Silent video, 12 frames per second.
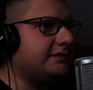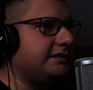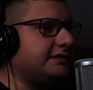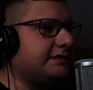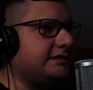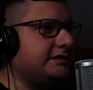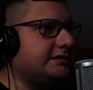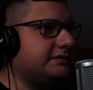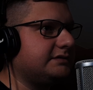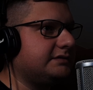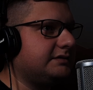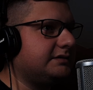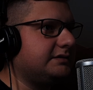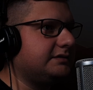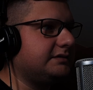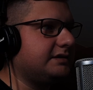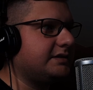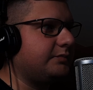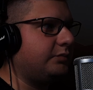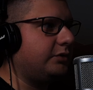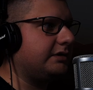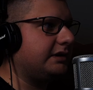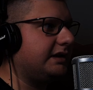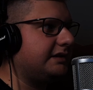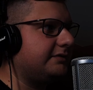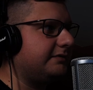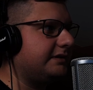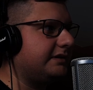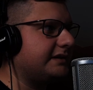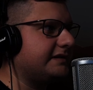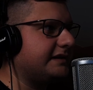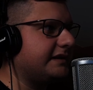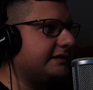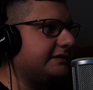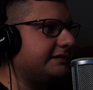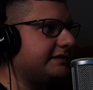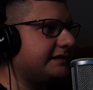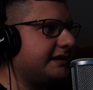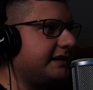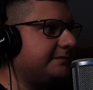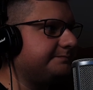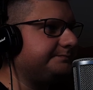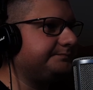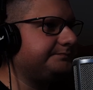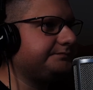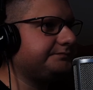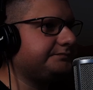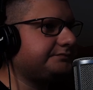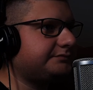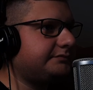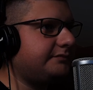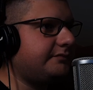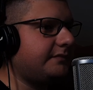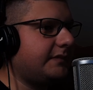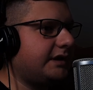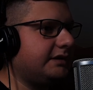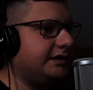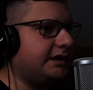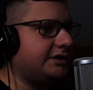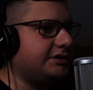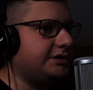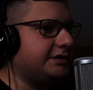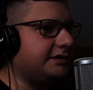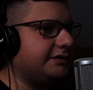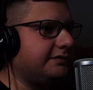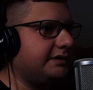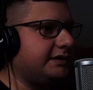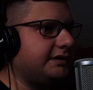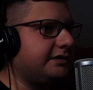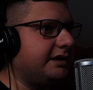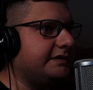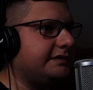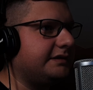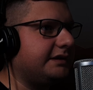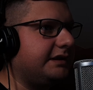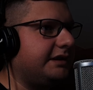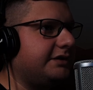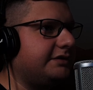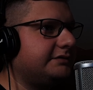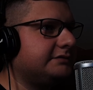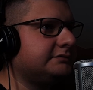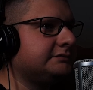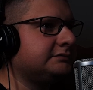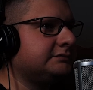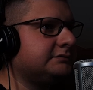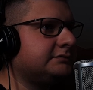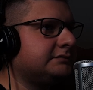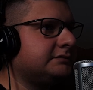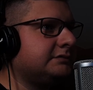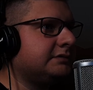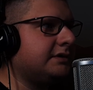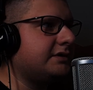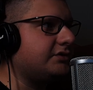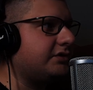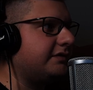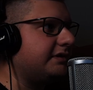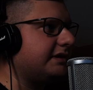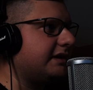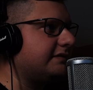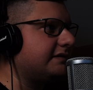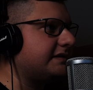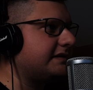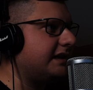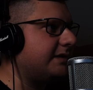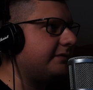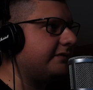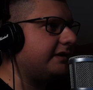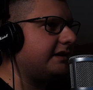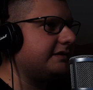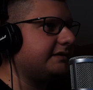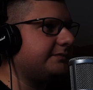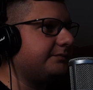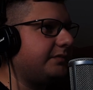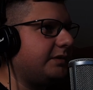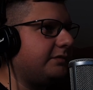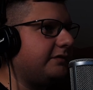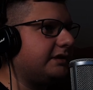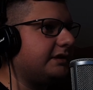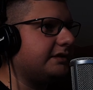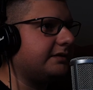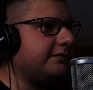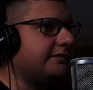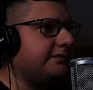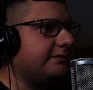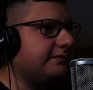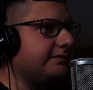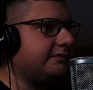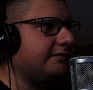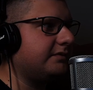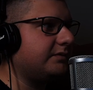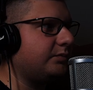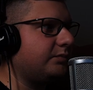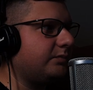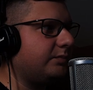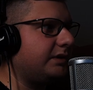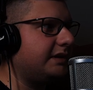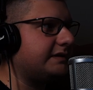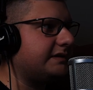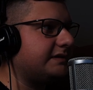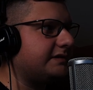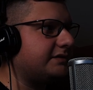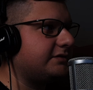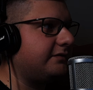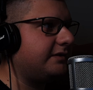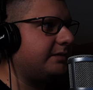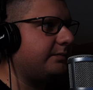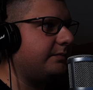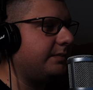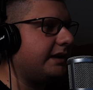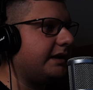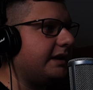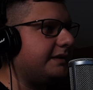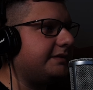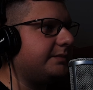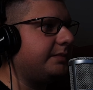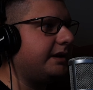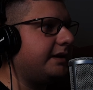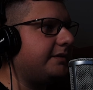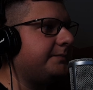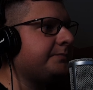the spotlight with exactly the same texture that we created here. So it will have the same effect. Maybe we can place this somewhere behind the bear.